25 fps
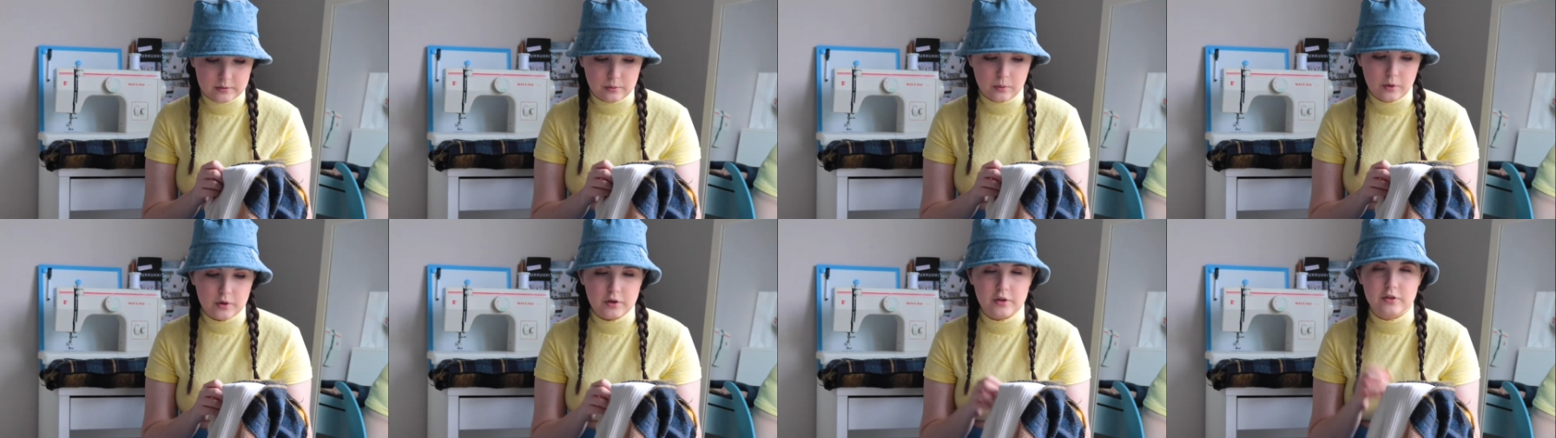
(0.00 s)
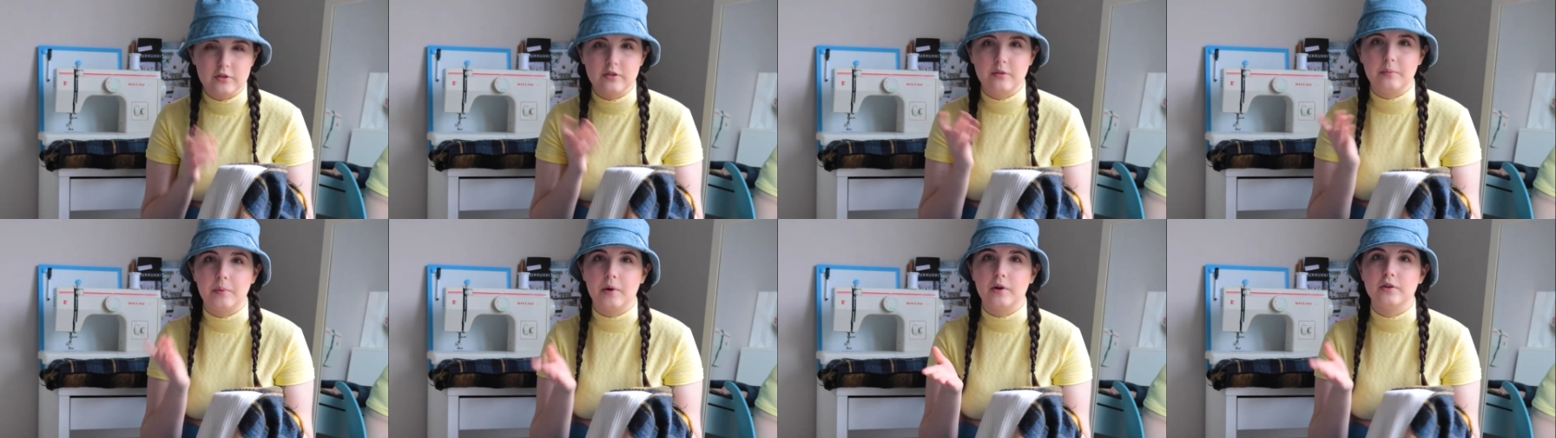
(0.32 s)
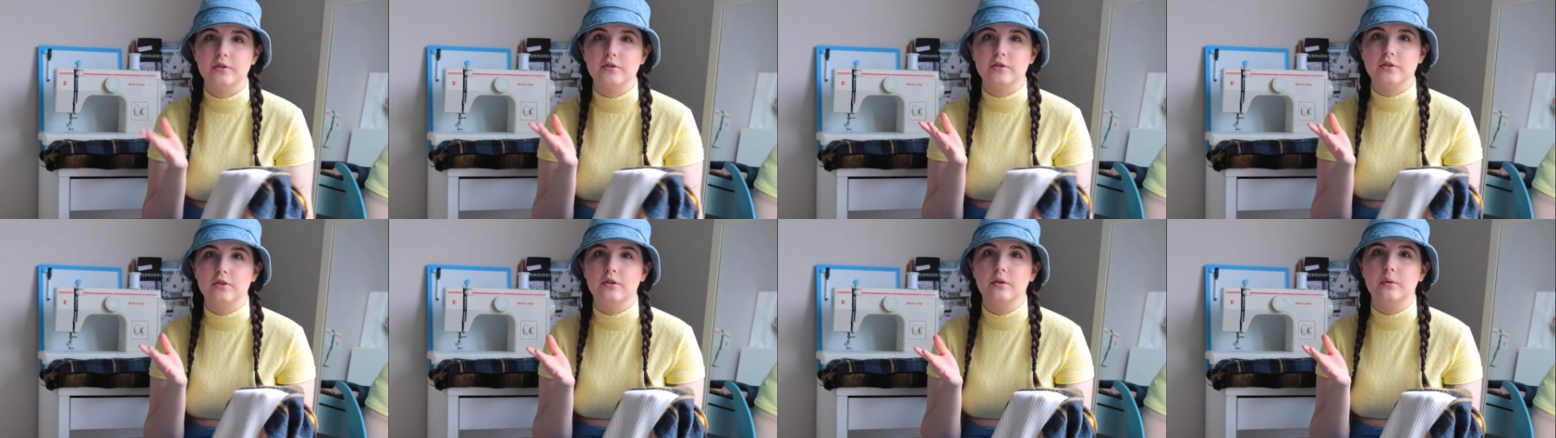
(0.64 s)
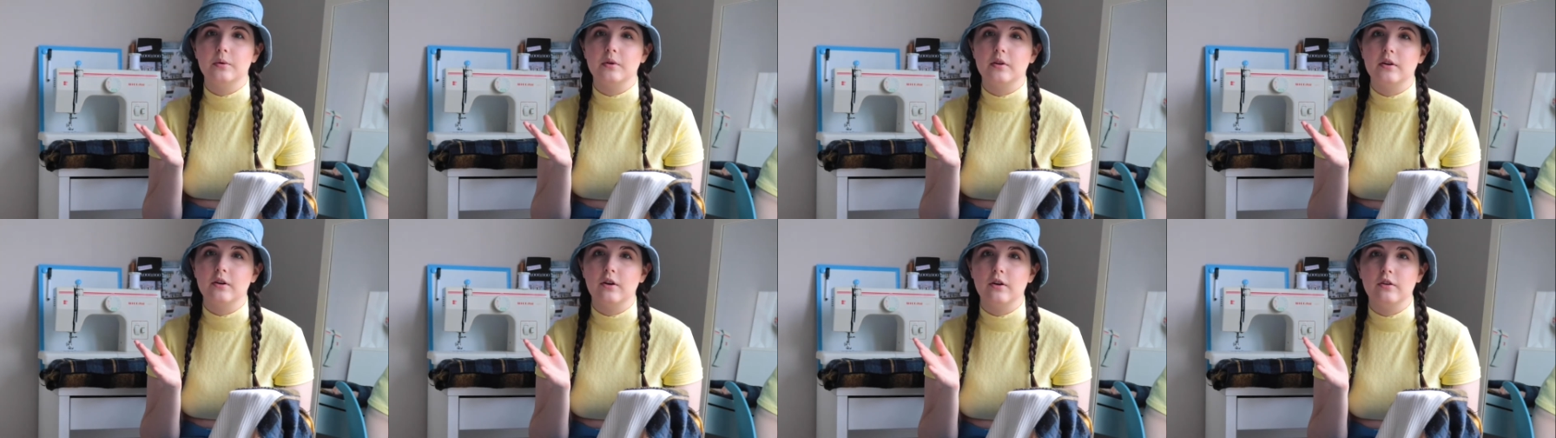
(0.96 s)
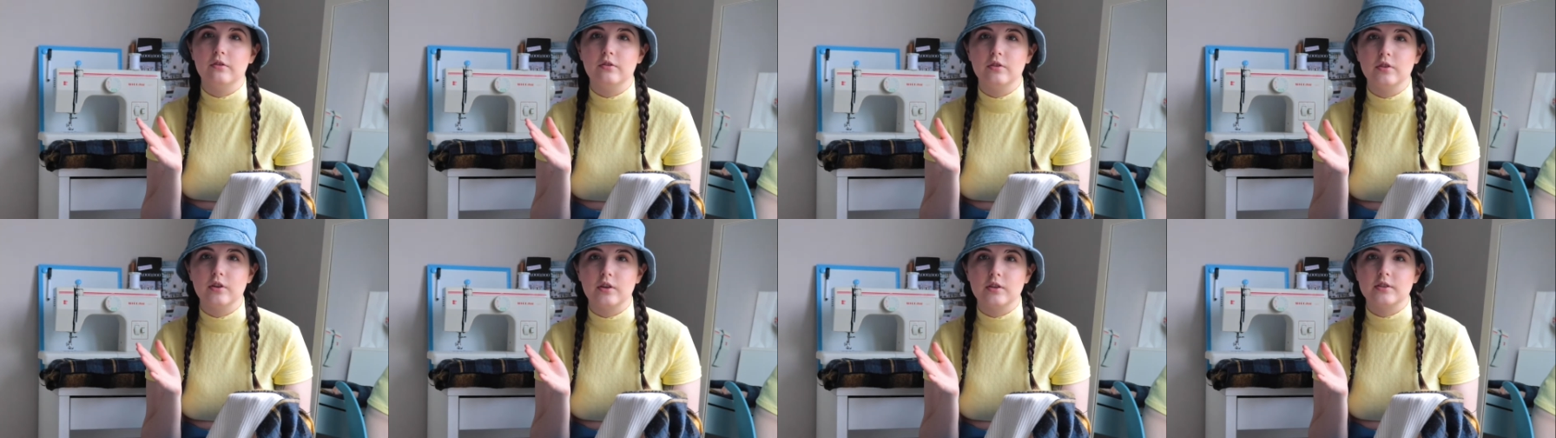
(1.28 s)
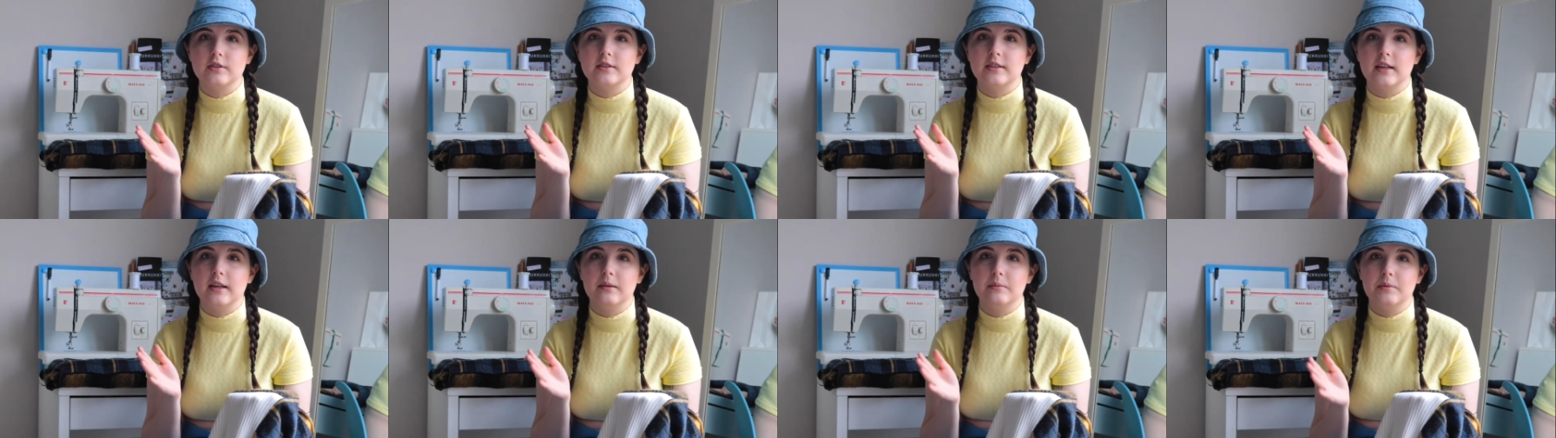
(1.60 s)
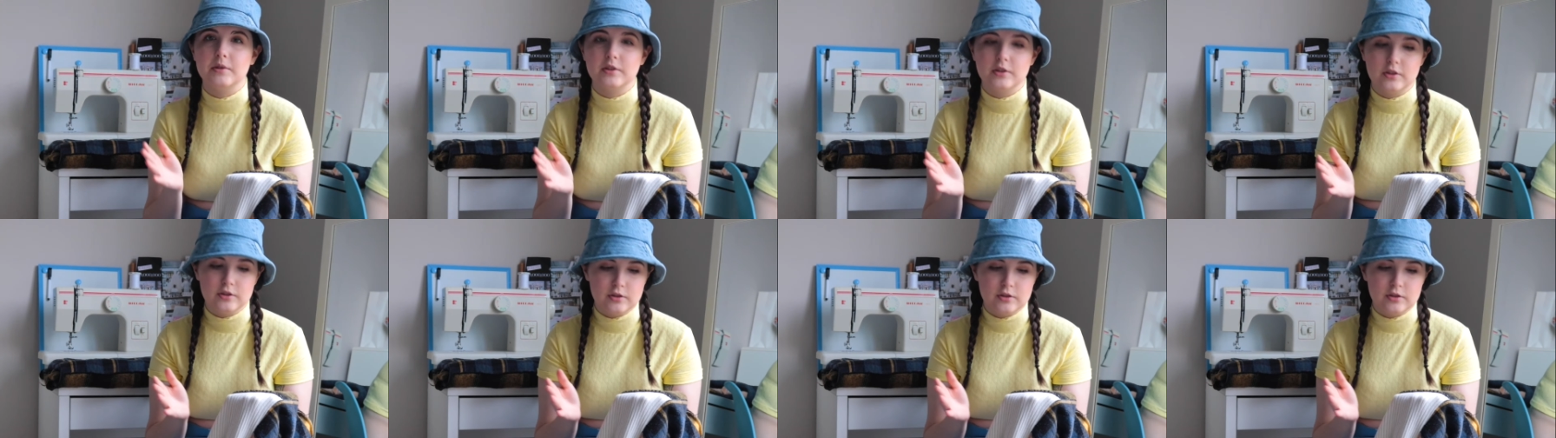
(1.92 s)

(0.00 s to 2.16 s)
what you're supposed to do with an overlocked seam is you're